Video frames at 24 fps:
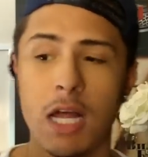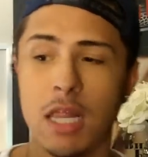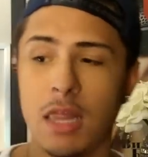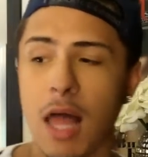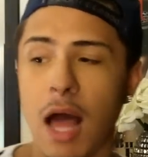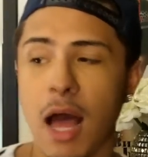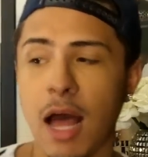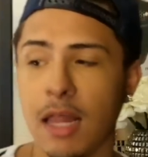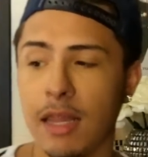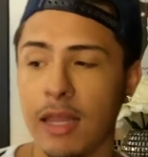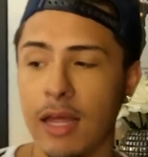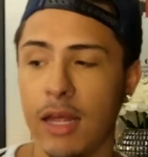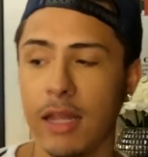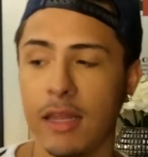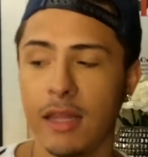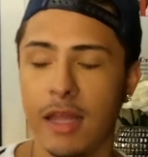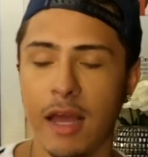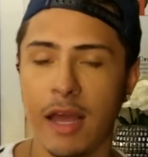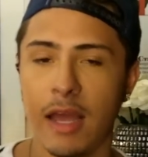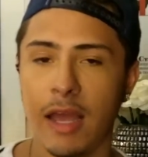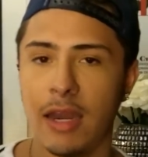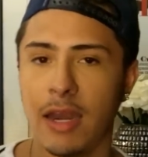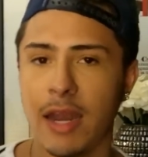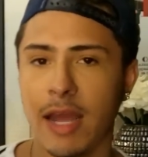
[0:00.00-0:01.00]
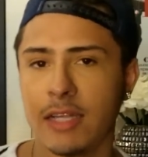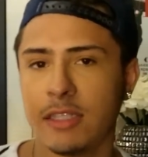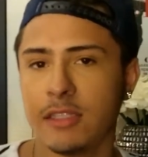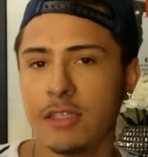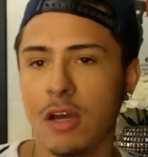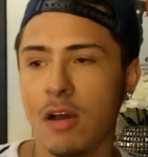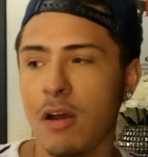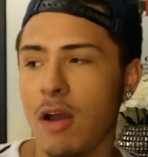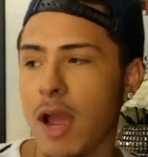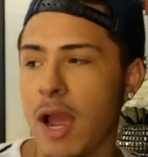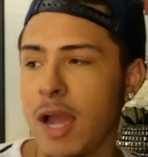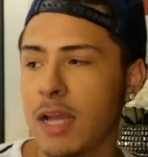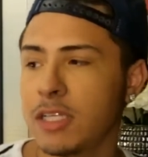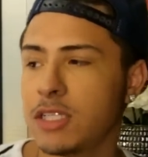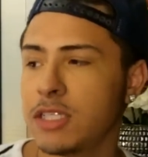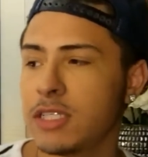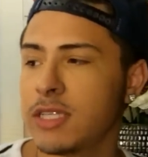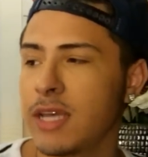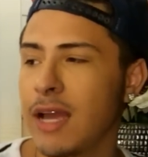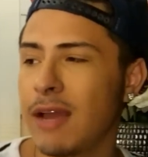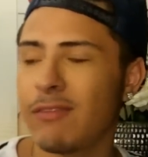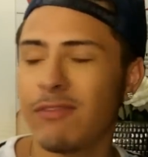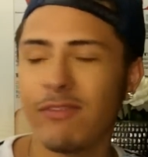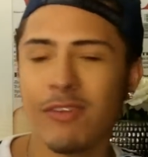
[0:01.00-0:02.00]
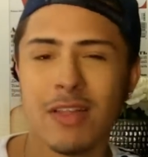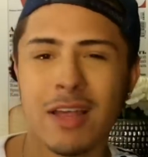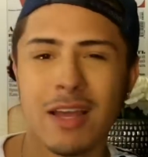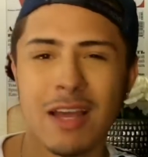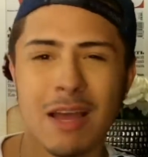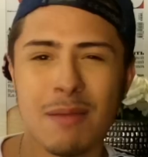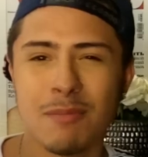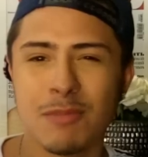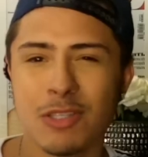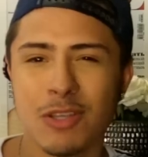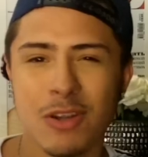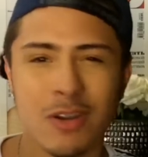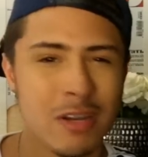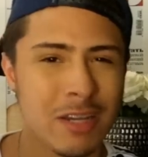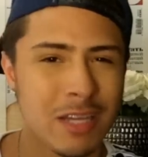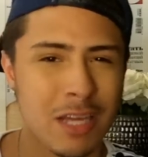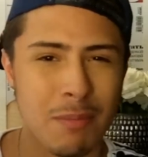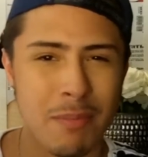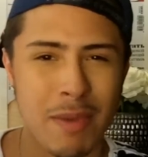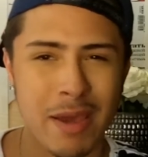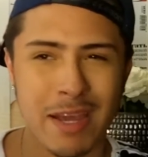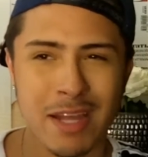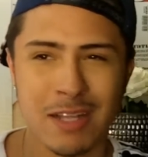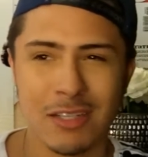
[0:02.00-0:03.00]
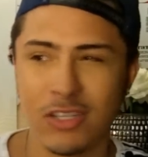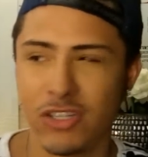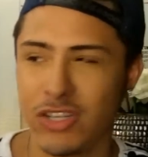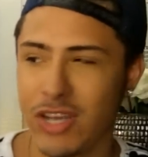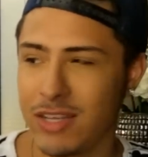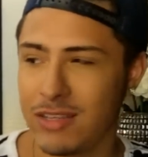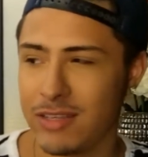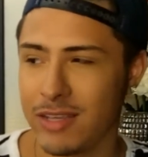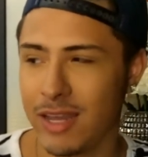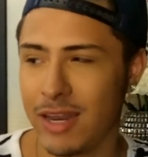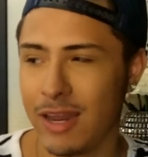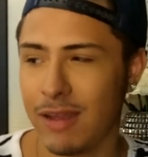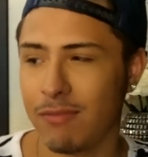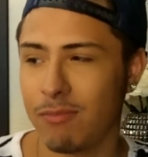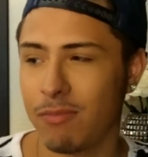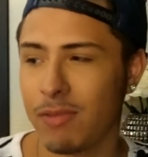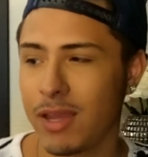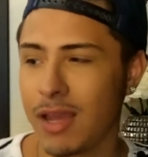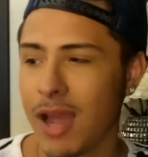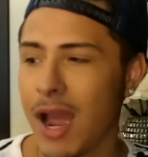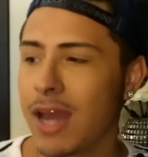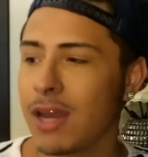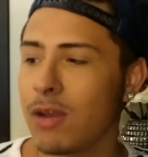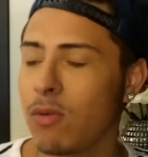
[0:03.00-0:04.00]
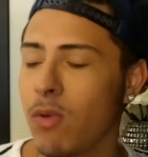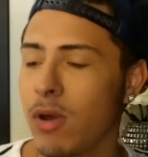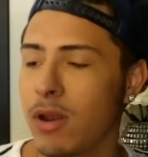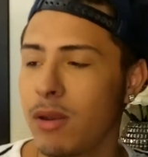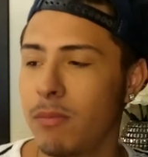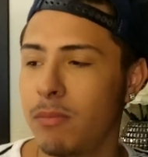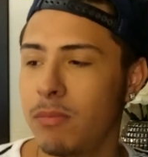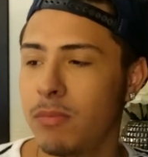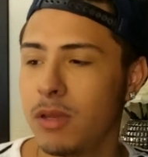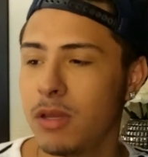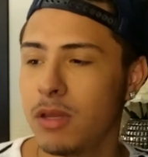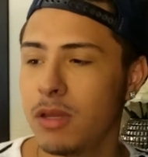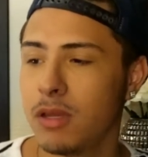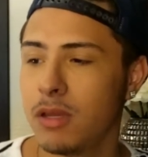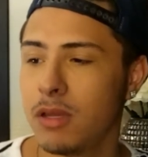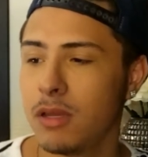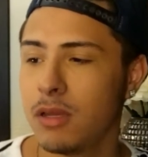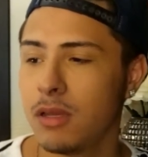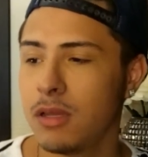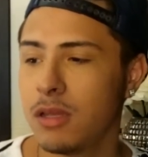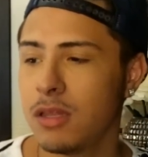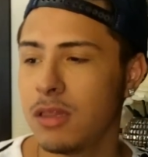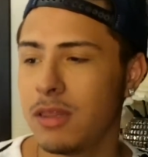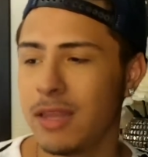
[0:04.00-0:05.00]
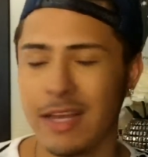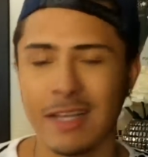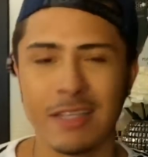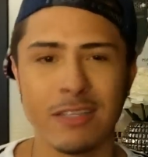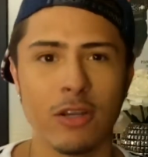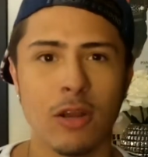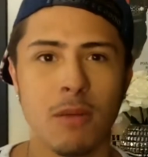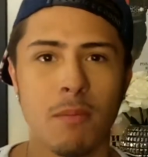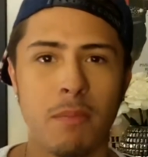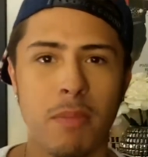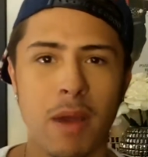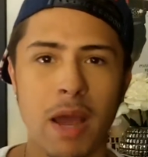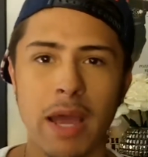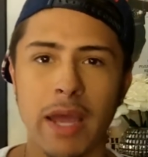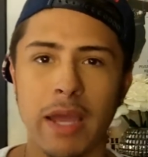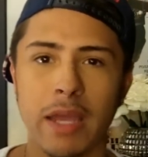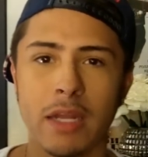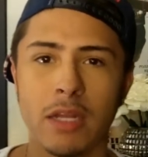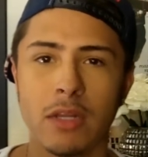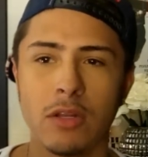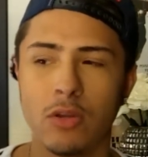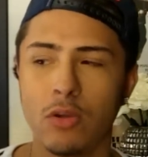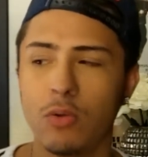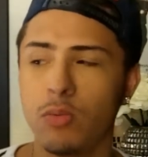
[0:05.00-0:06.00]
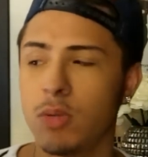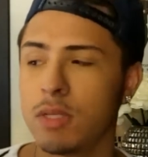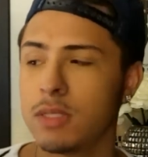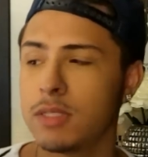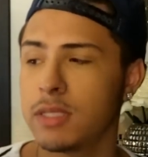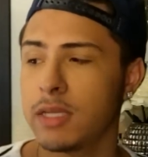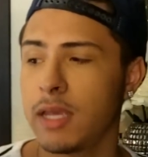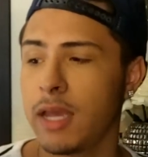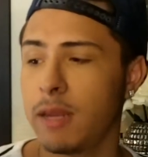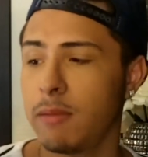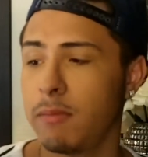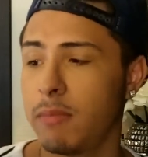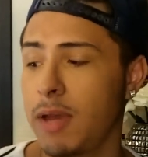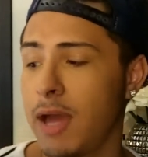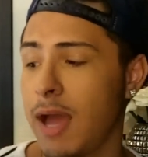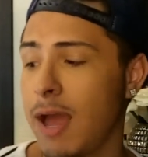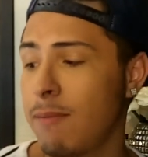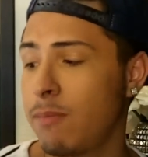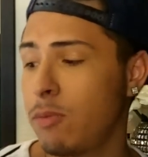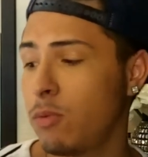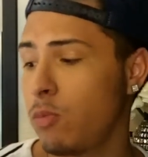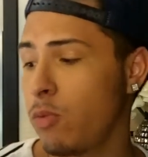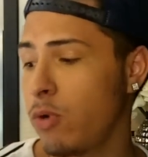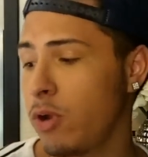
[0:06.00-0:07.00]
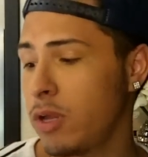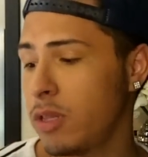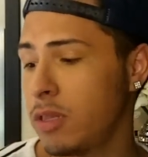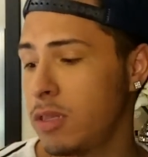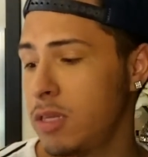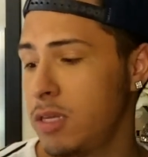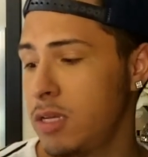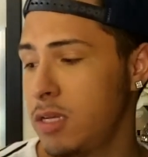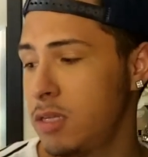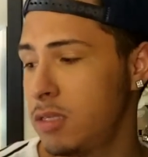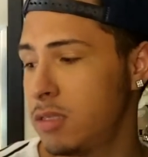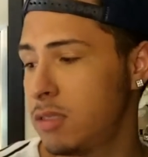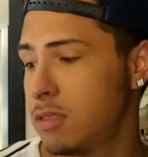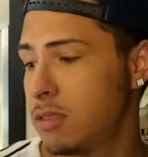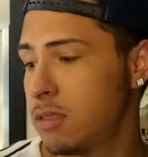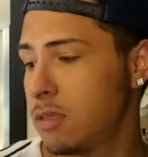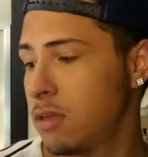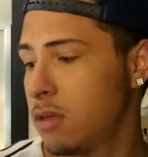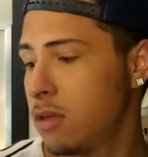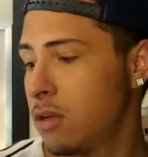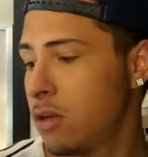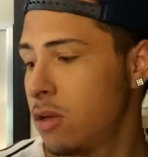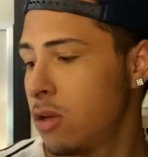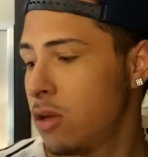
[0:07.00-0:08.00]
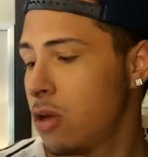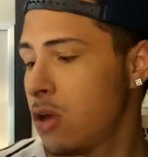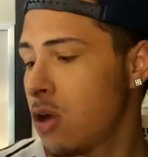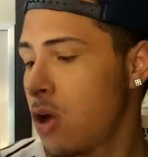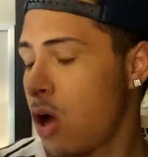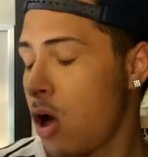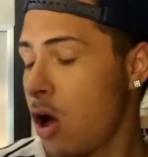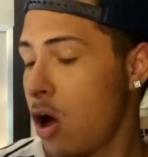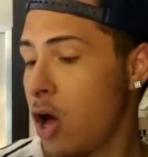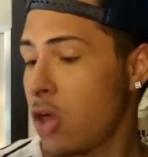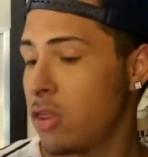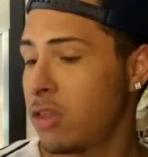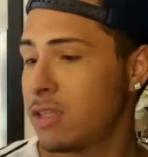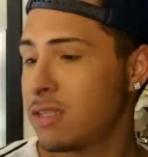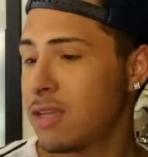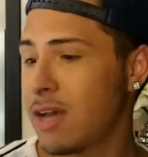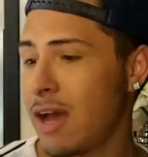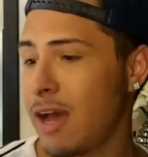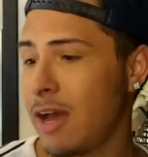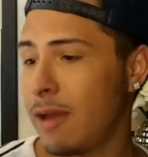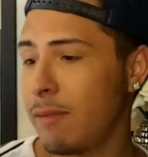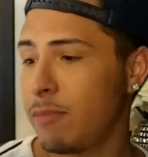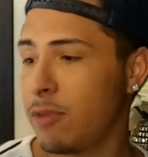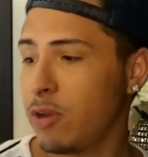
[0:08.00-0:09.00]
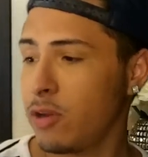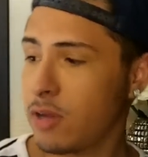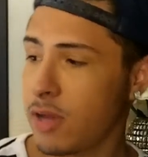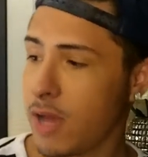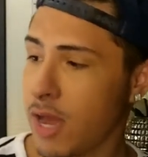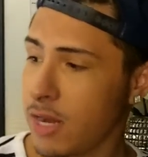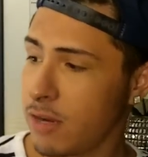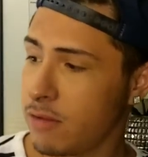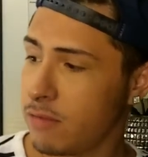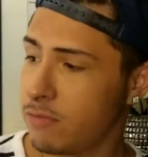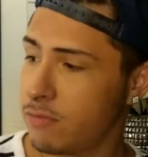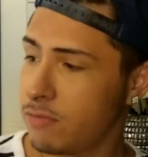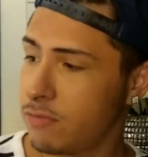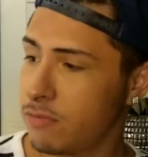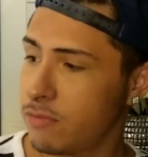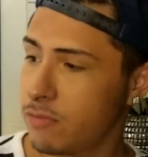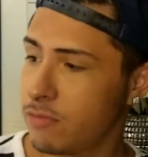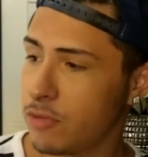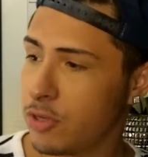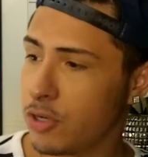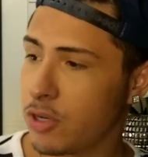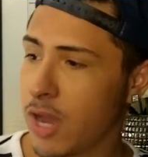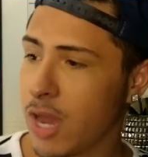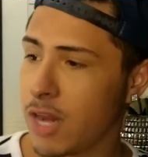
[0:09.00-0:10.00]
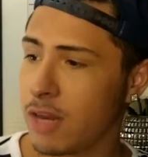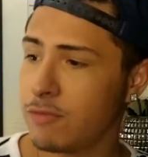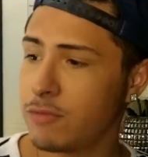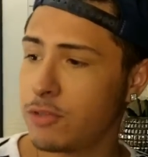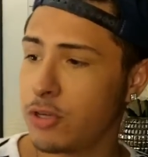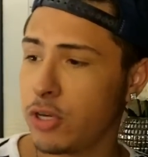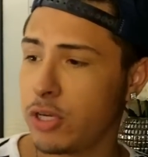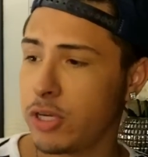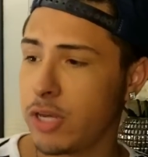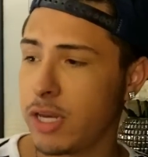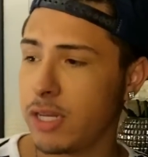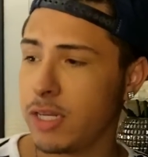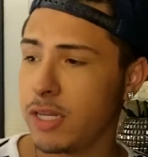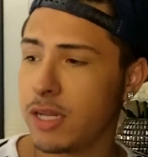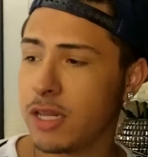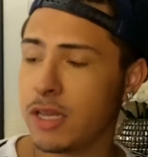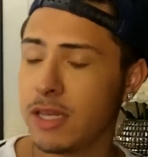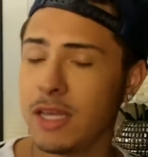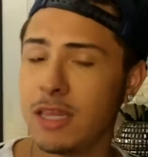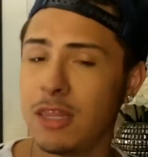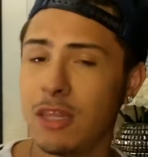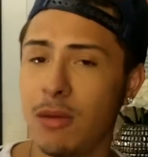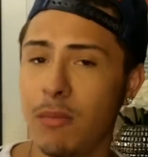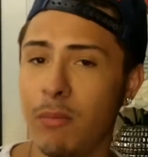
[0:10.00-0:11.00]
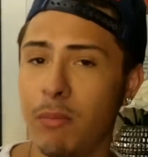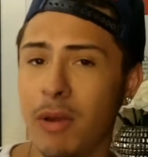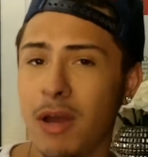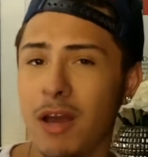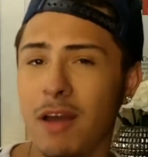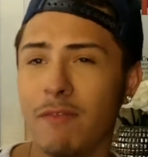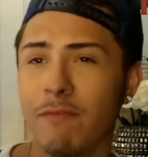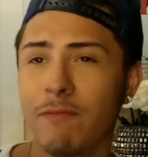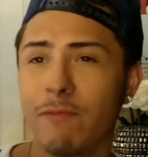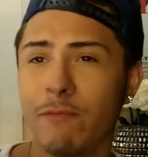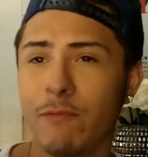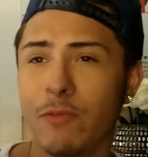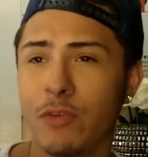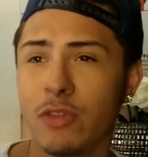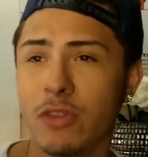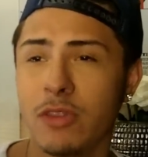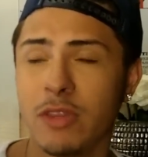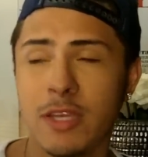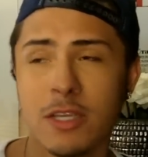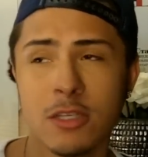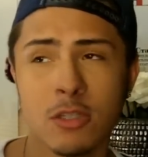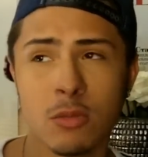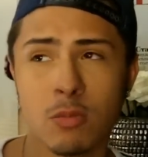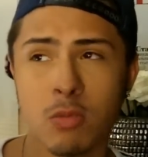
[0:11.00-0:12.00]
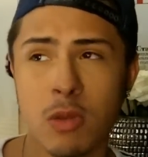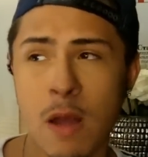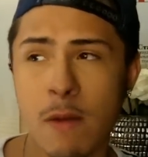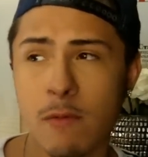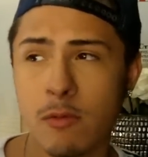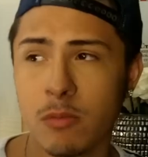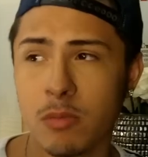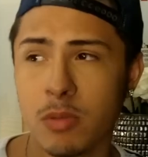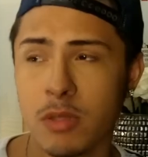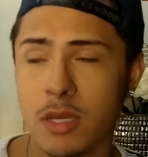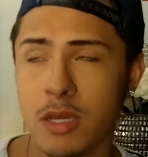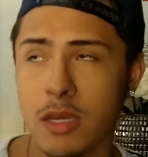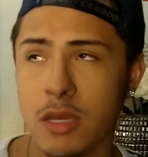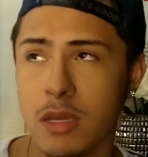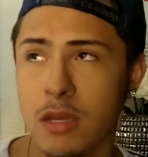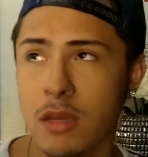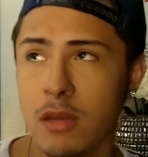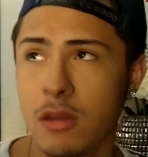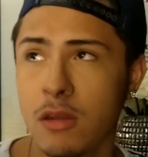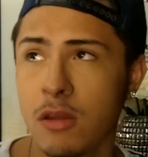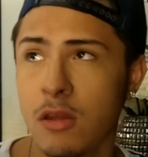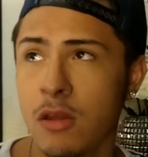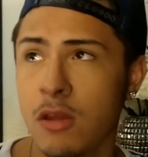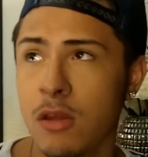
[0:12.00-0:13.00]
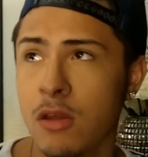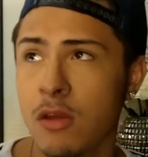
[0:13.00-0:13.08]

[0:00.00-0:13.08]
a lot, a lot, a lot. And I don't, I just, I feel like I'm starting to get back into J's again. I kind of want to like start buying new ones again, but I've been wearing these all the time. They're kind of, they're kind of dirty. I need to clean them, but for, these are probably